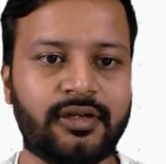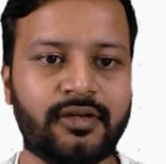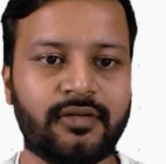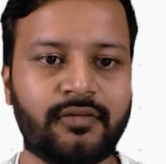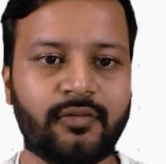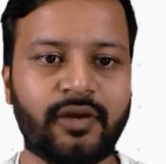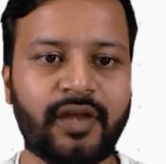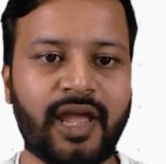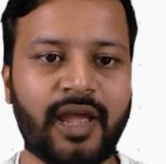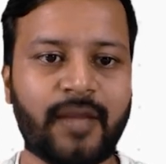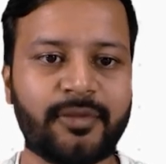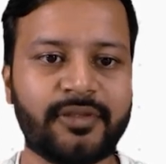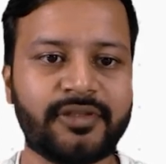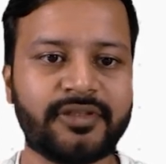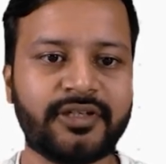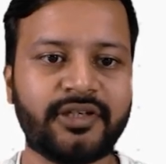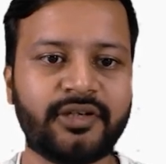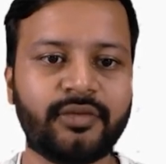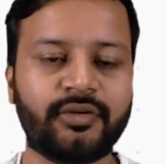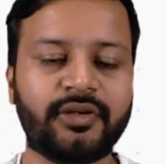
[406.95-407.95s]
what happens
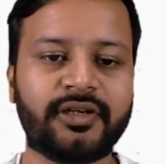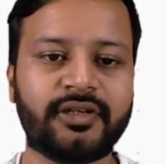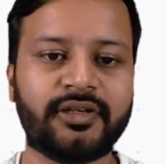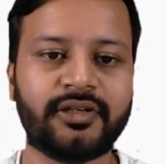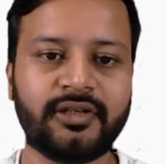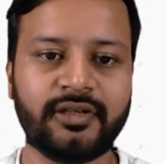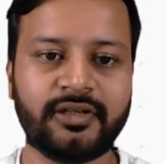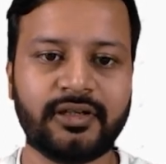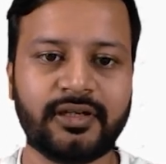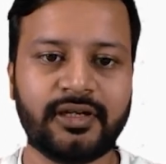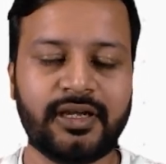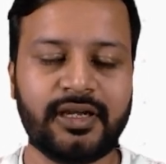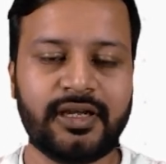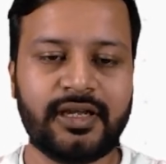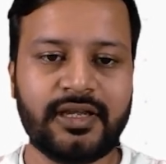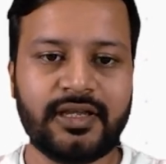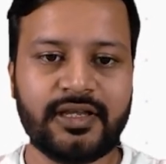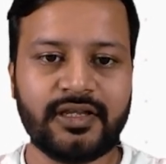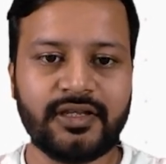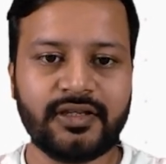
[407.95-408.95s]
in union,
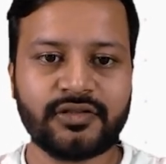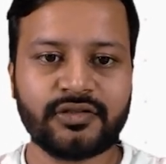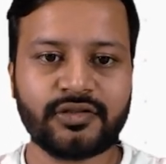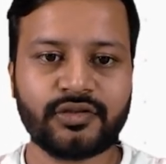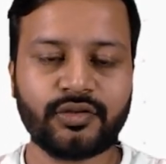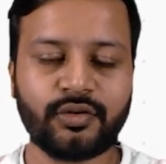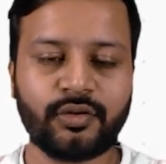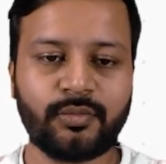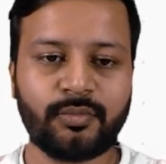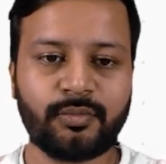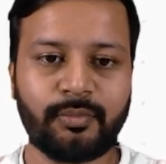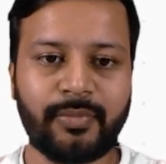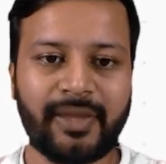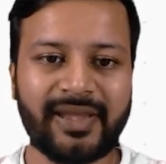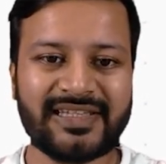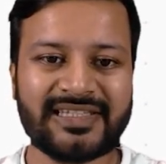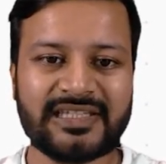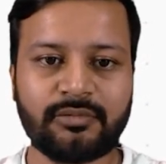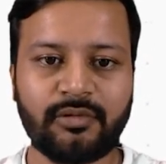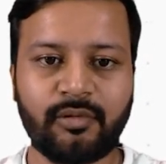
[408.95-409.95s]
so
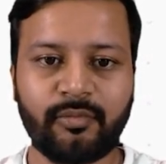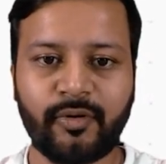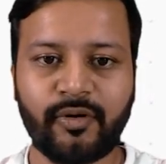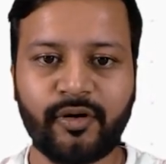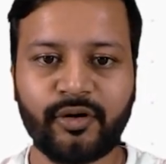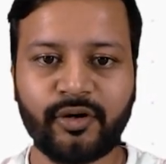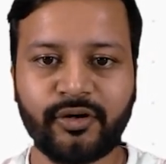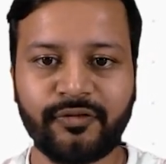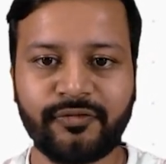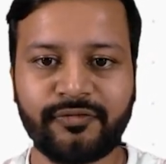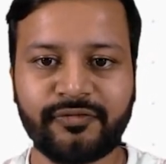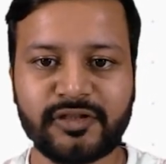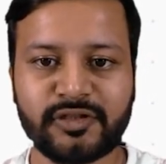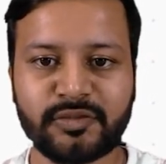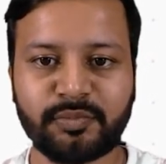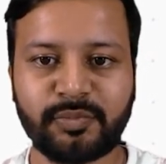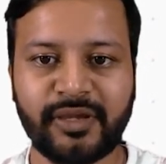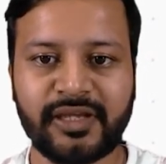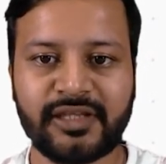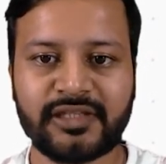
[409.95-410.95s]
maximum amount of
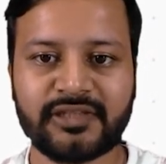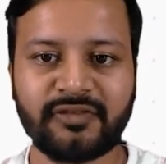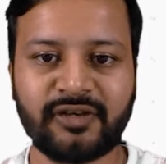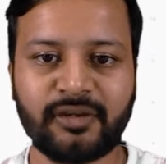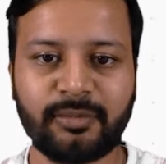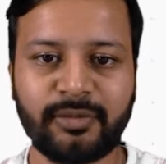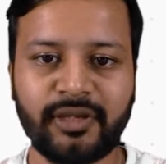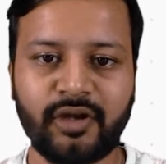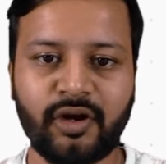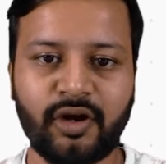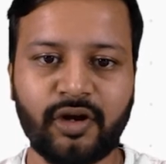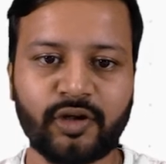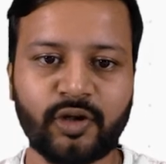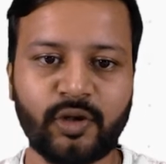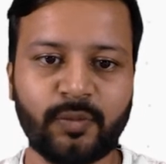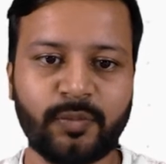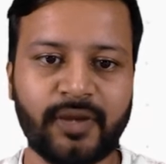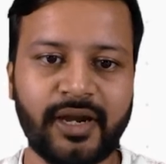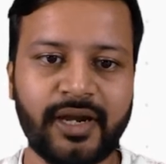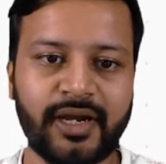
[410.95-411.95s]
space will be
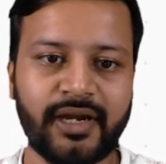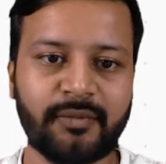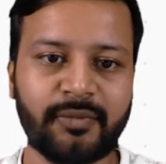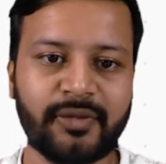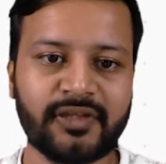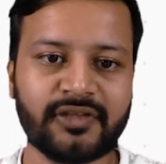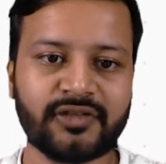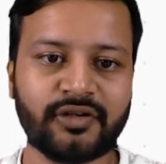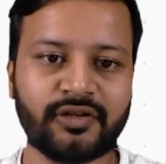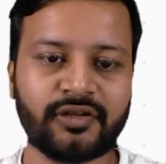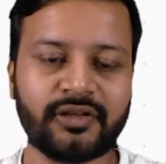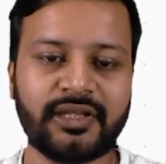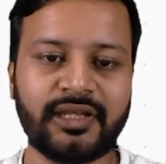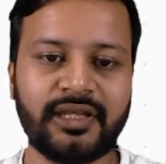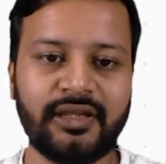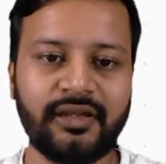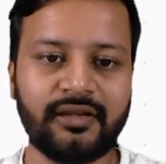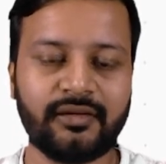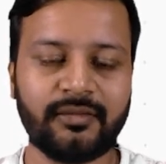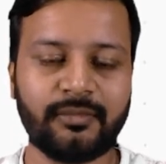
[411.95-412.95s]
occupied based on
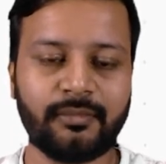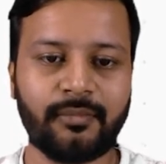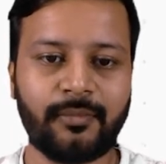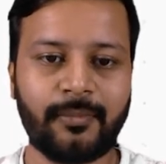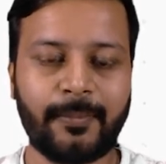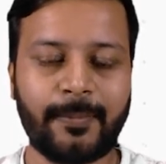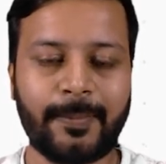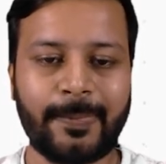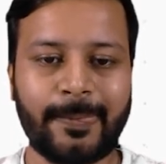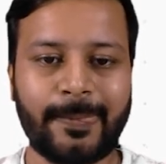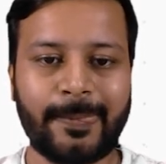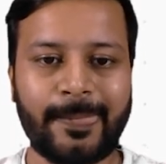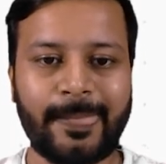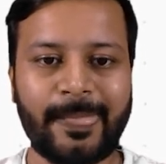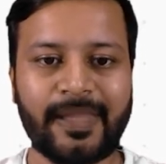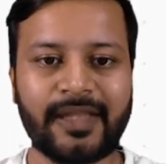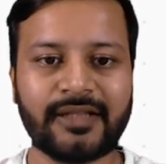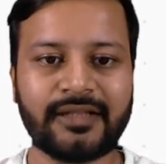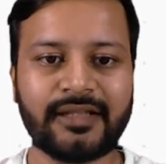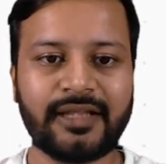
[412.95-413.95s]
the
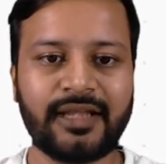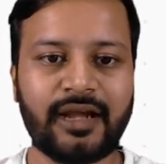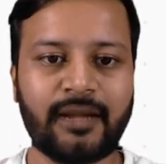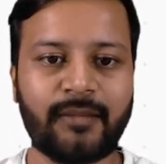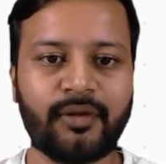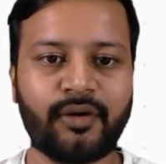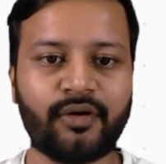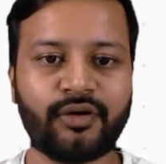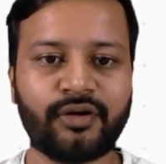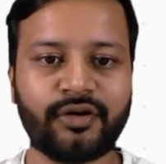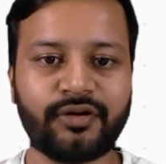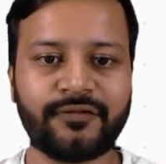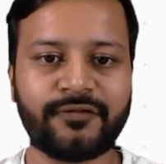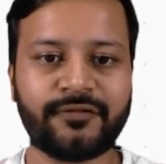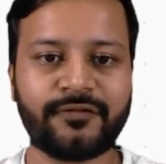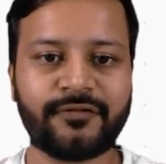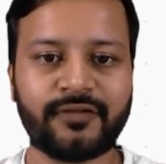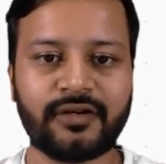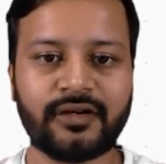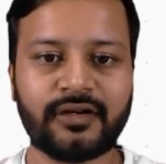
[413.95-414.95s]
amount of